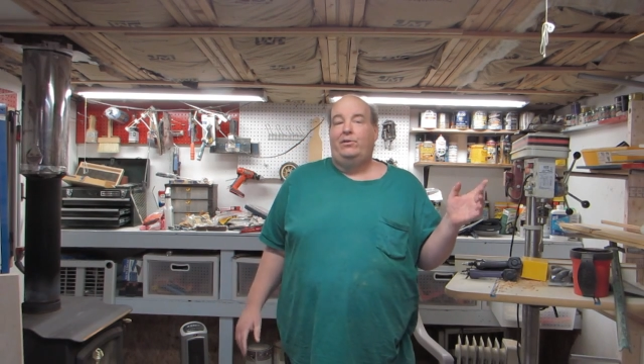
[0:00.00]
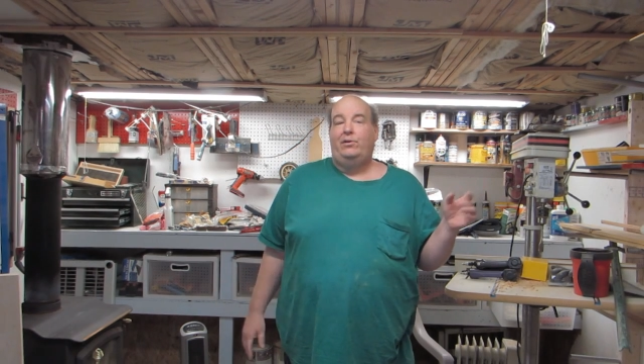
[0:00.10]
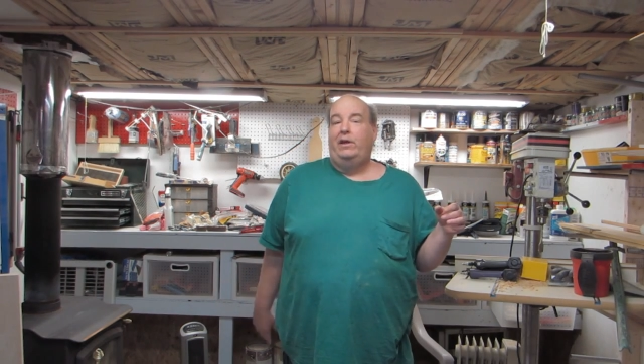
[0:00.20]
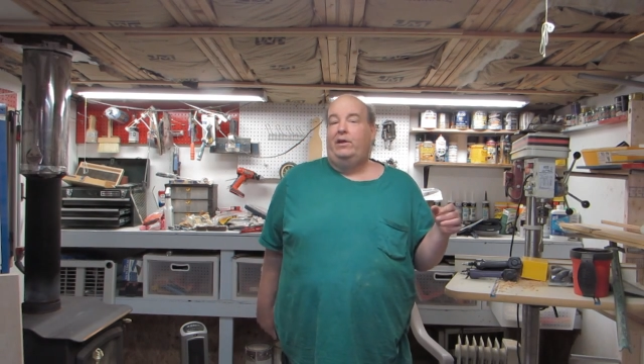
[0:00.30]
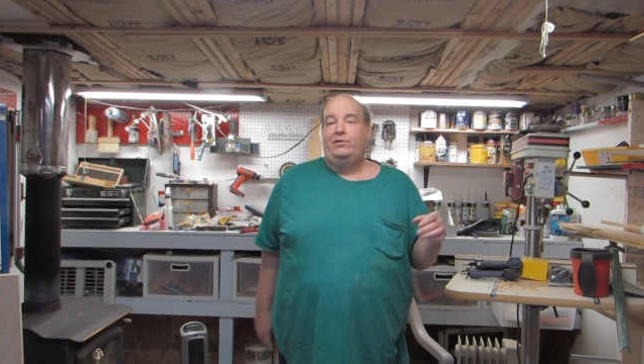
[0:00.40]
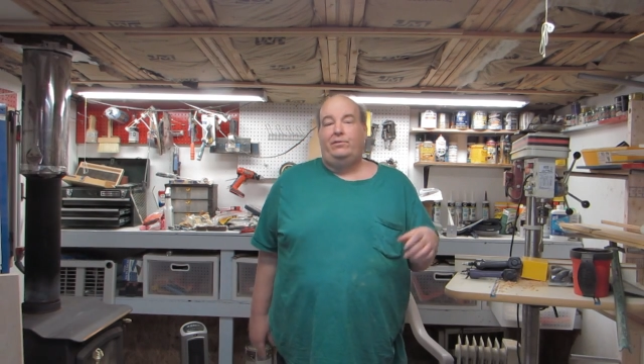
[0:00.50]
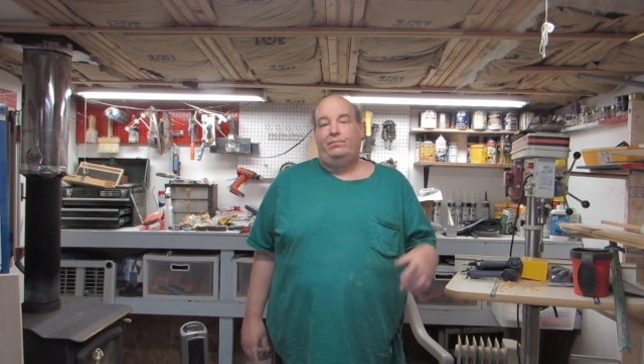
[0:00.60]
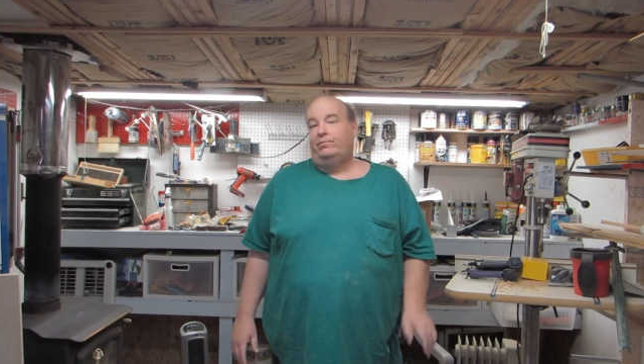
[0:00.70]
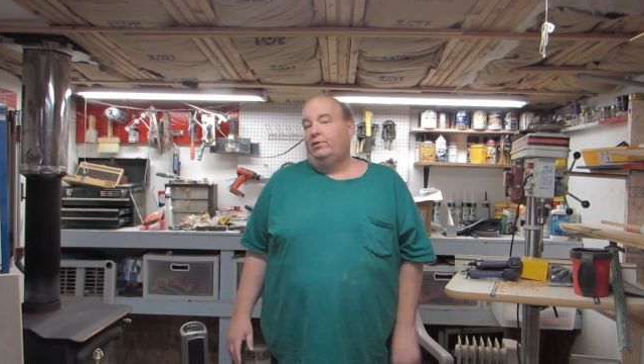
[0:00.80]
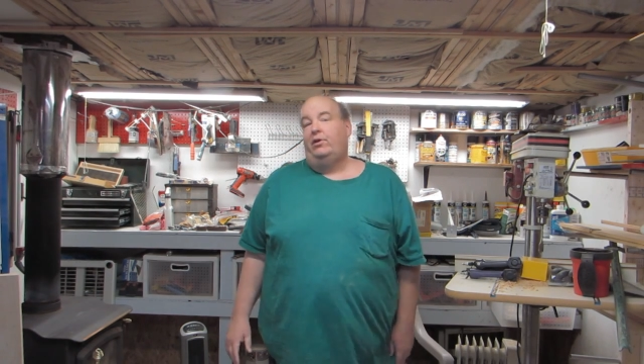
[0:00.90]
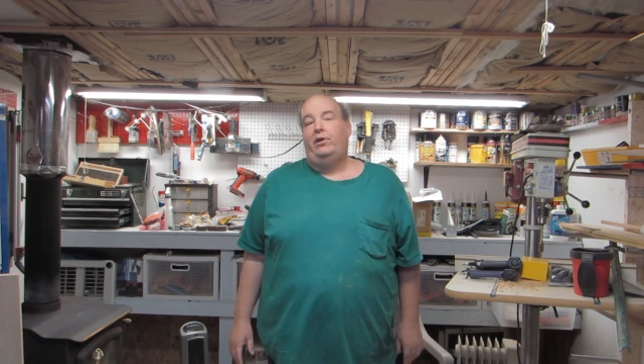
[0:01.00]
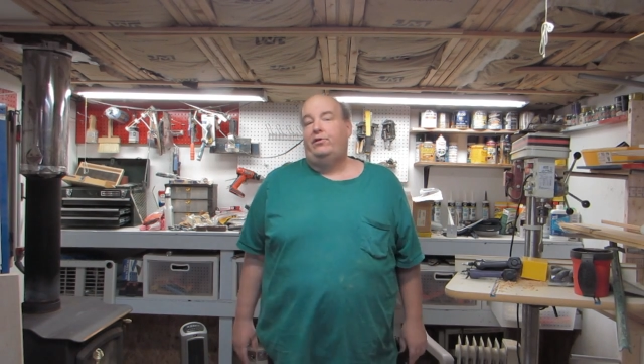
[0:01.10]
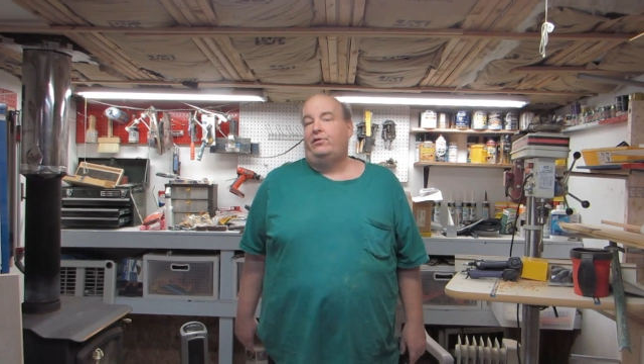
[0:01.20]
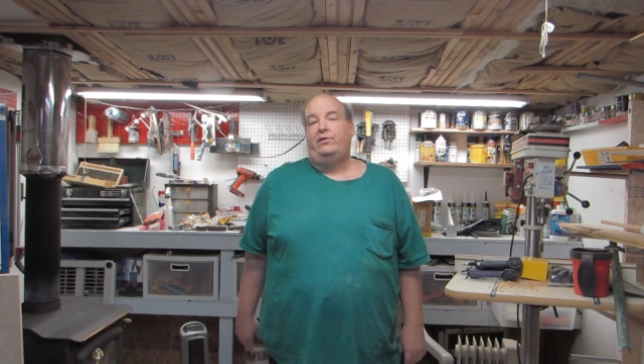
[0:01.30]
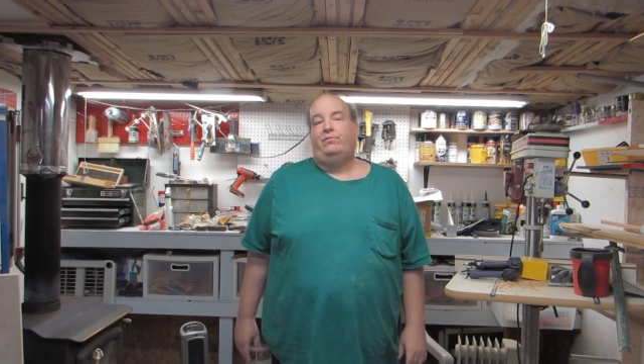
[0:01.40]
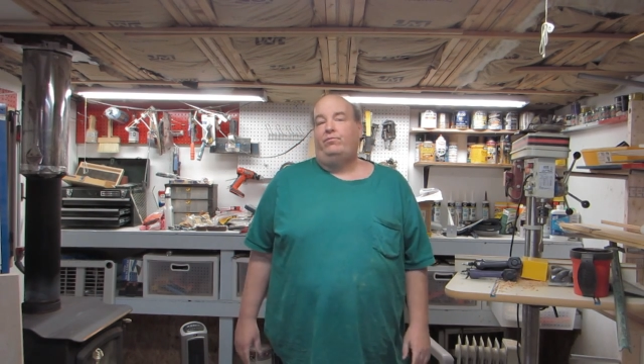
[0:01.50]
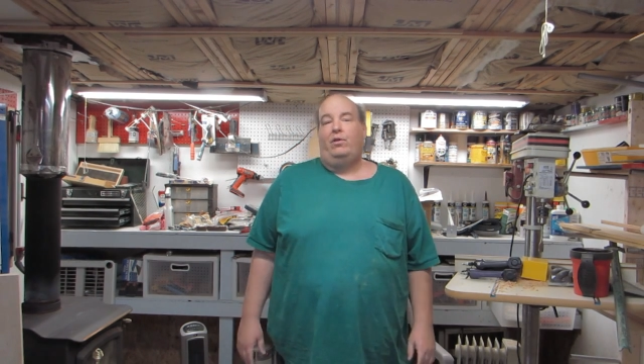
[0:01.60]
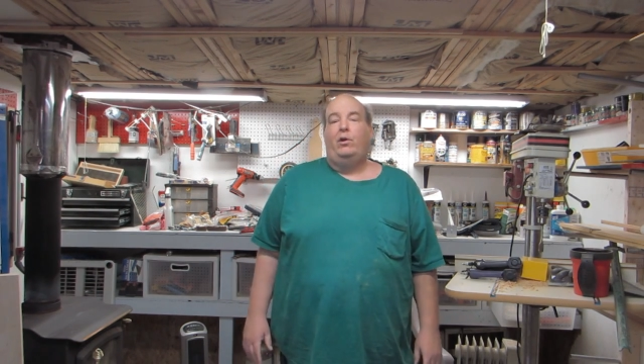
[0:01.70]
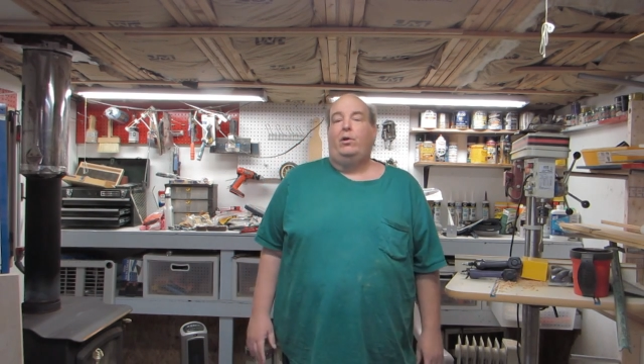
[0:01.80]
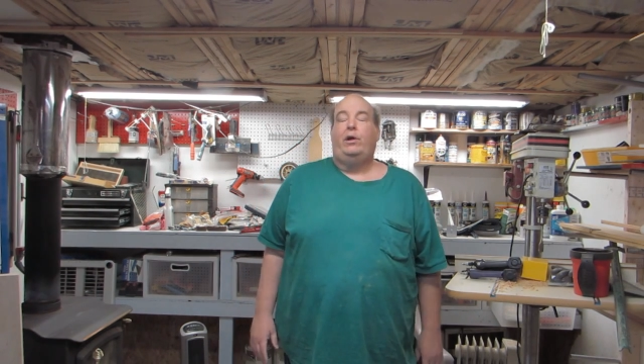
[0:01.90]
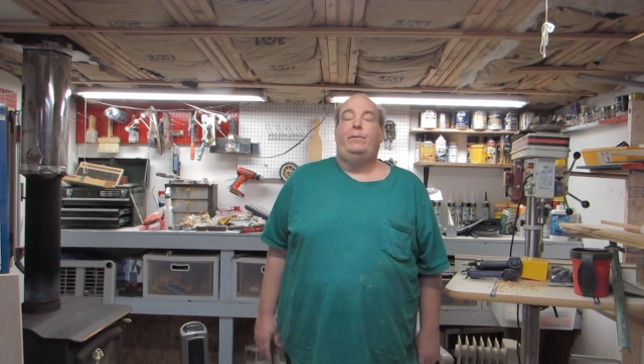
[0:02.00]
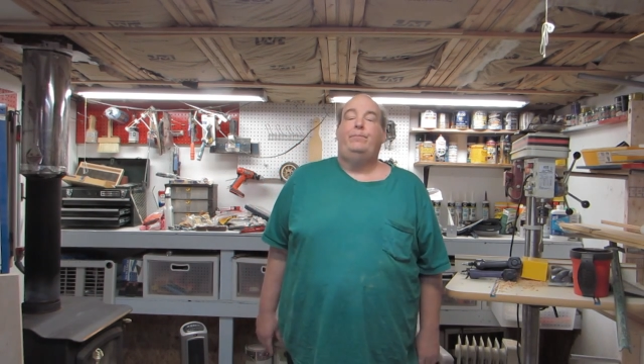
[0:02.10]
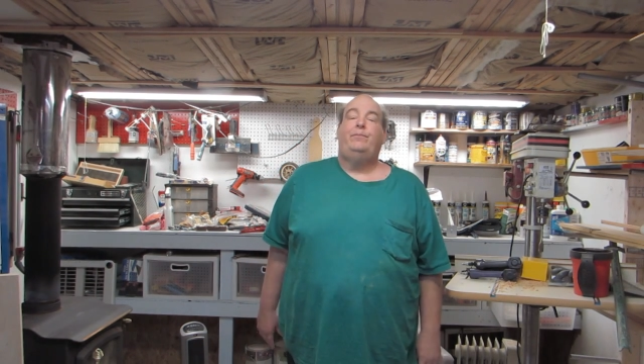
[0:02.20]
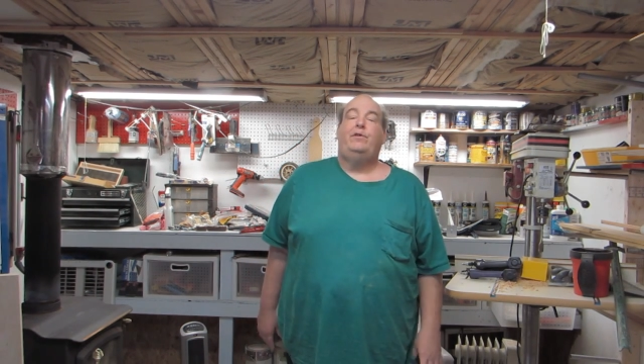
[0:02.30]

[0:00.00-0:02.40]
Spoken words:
2 years, they're no good.